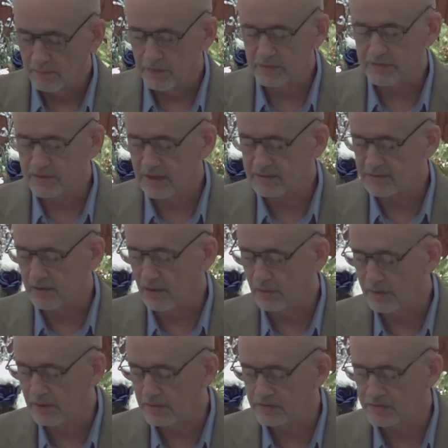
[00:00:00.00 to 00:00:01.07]
1
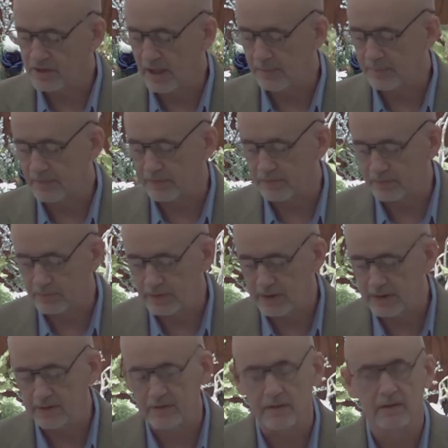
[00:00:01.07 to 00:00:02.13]
Thessalonians chapter
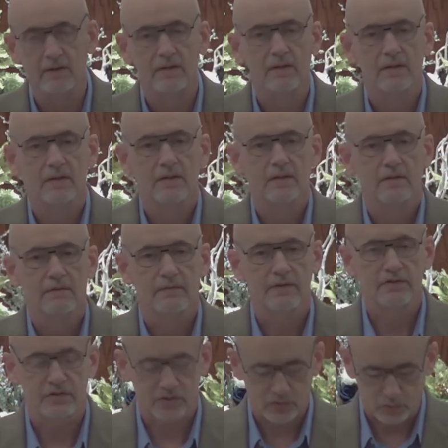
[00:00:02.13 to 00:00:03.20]
3 and
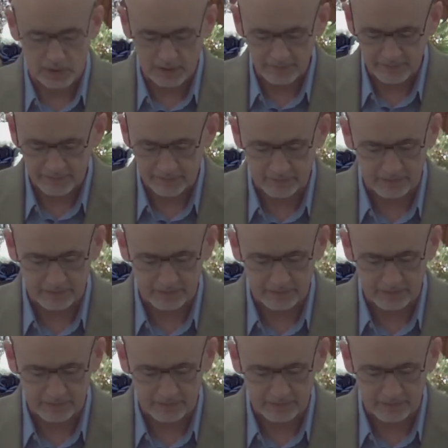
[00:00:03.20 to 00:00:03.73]
verses 12 and